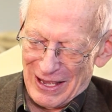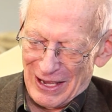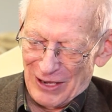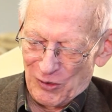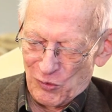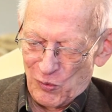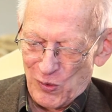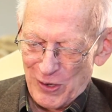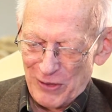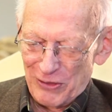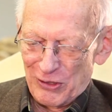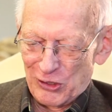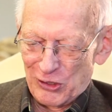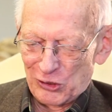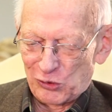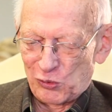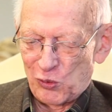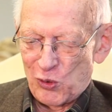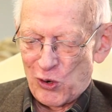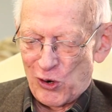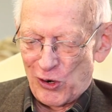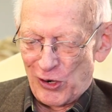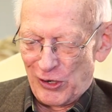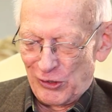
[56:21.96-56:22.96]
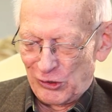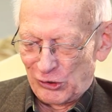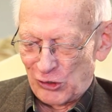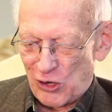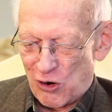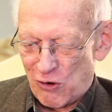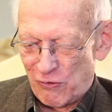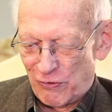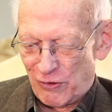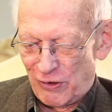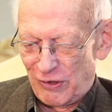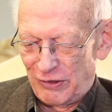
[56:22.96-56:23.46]
and when this war is
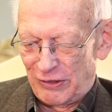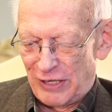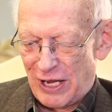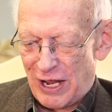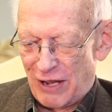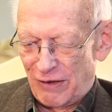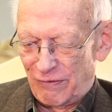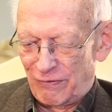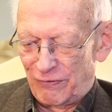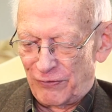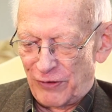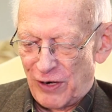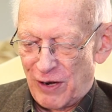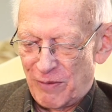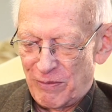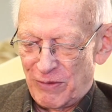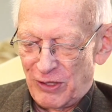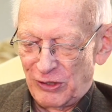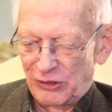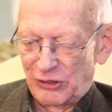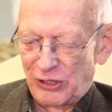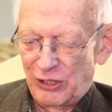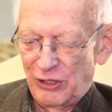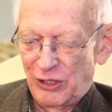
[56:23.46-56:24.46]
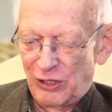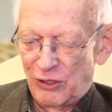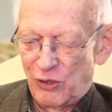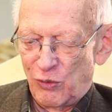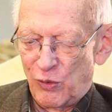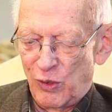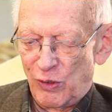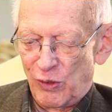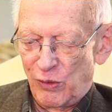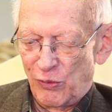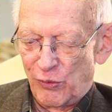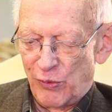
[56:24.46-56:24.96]
over, down from this hill
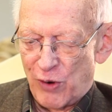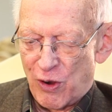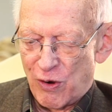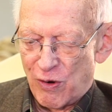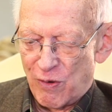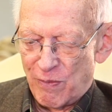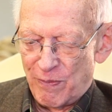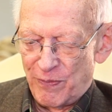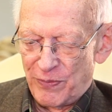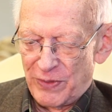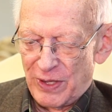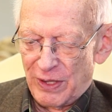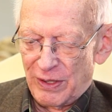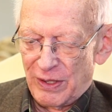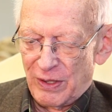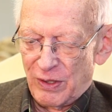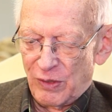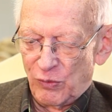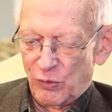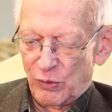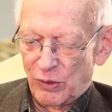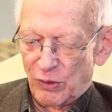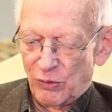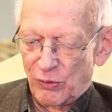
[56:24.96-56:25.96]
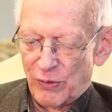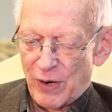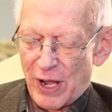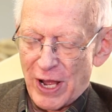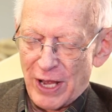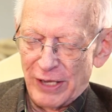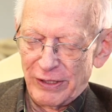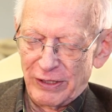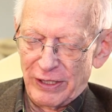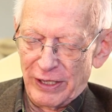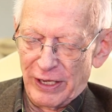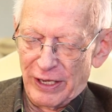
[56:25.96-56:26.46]
we'll roam. We'll
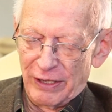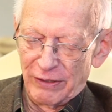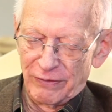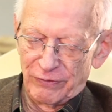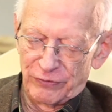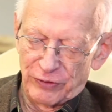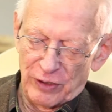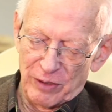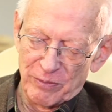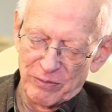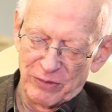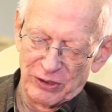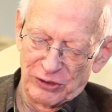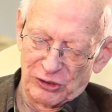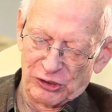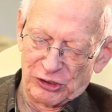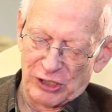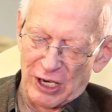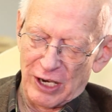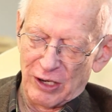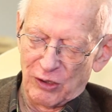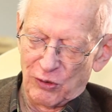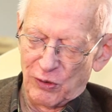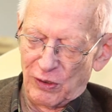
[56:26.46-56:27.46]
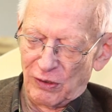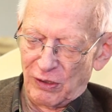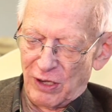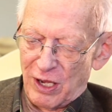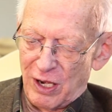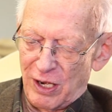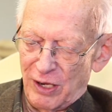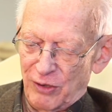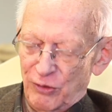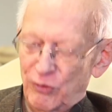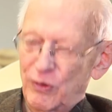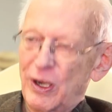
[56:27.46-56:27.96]
ride down from the Shangri
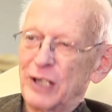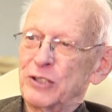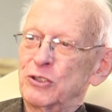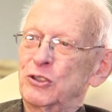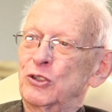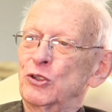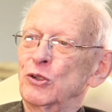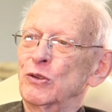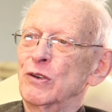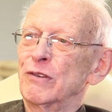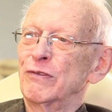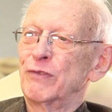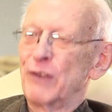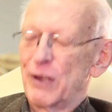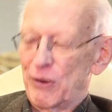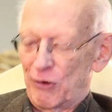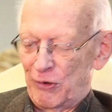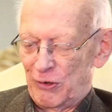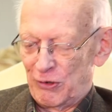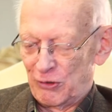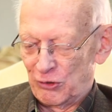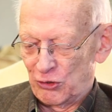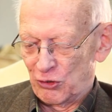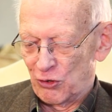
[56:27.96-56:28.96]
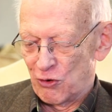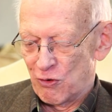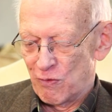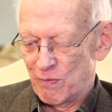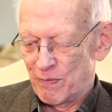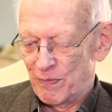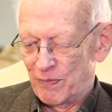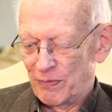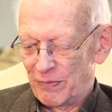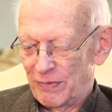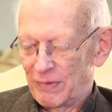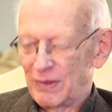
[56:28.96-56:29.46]
La right to a veteran's home.
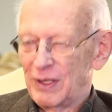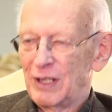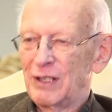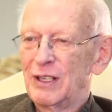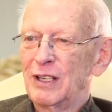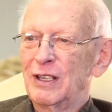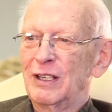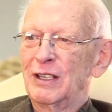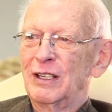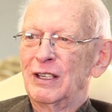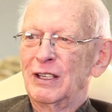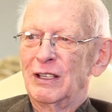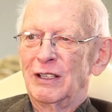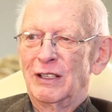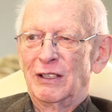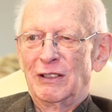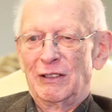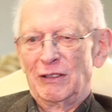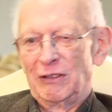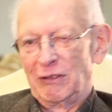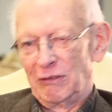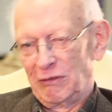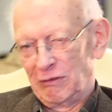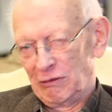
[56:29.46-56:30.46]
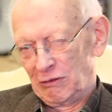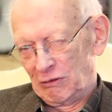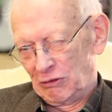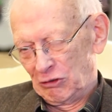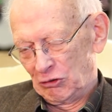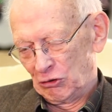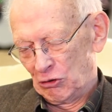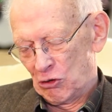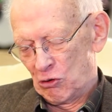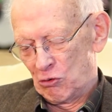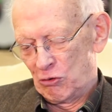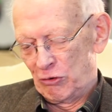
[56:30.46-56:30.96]

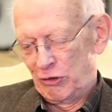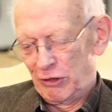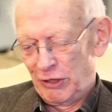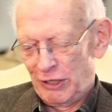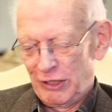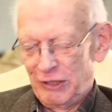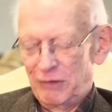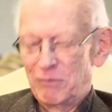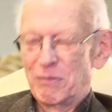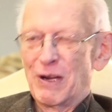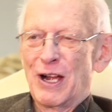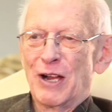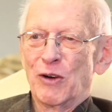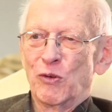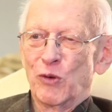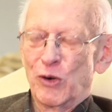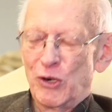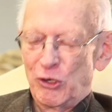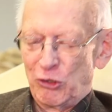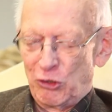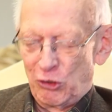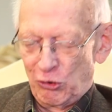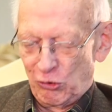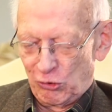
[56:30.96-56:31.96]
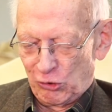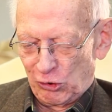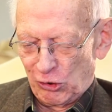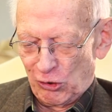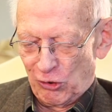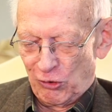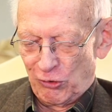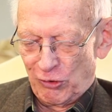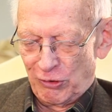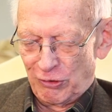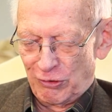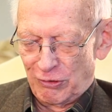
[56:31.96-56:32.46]
So heed my words, you
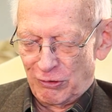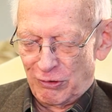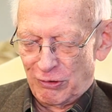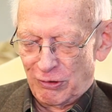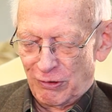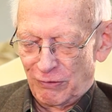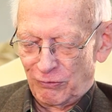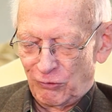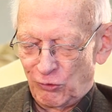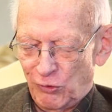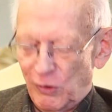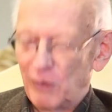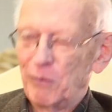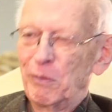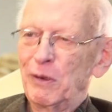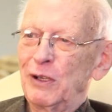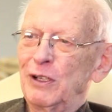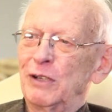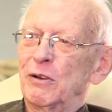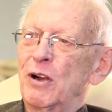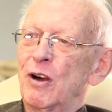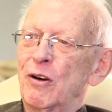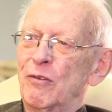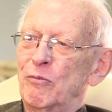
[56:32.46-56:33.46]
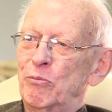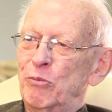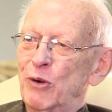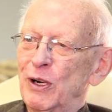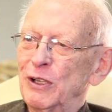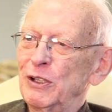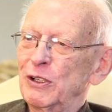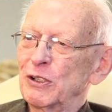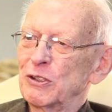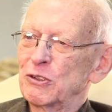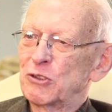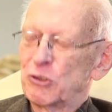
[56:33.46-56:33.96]
children of, dribble, of
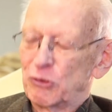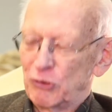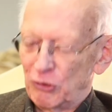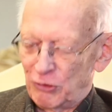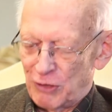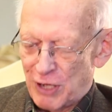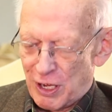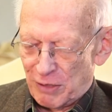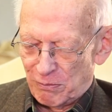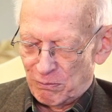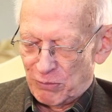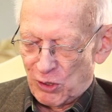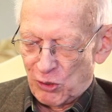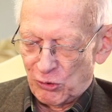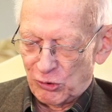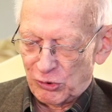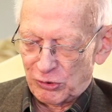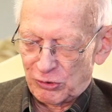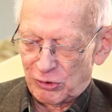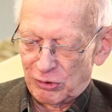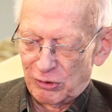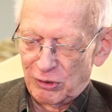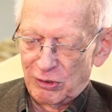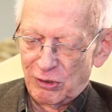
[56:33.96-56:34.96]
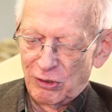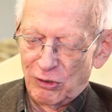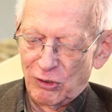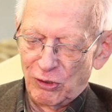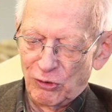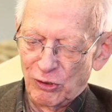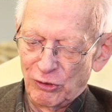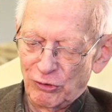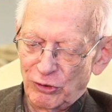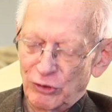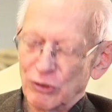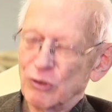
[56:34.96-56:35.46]
brilliance, do not boast,
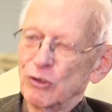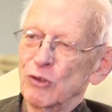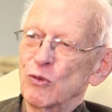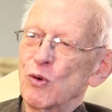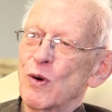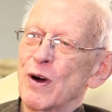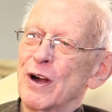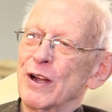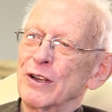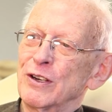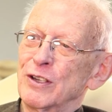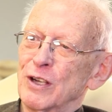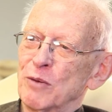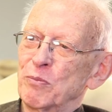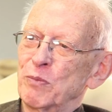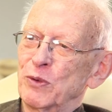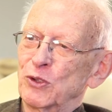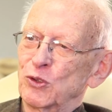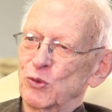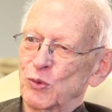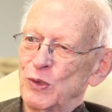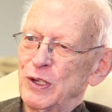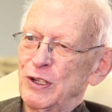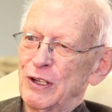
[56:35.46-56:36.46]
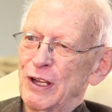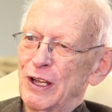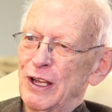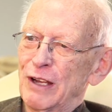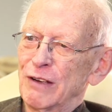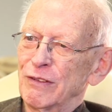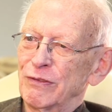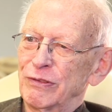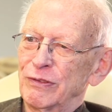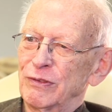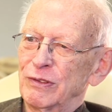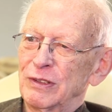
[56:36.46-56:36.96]
or you'll wind up as we have